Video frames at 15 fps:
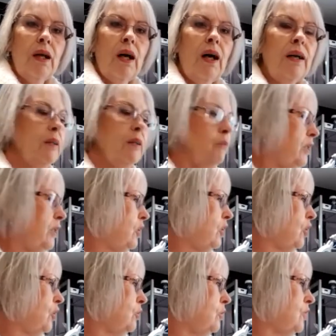and we
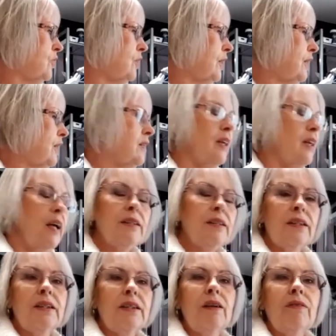use the
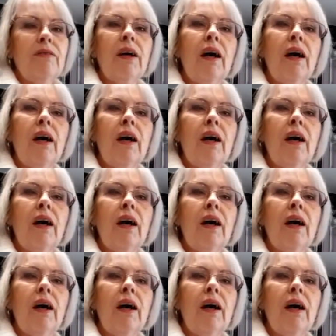intensity of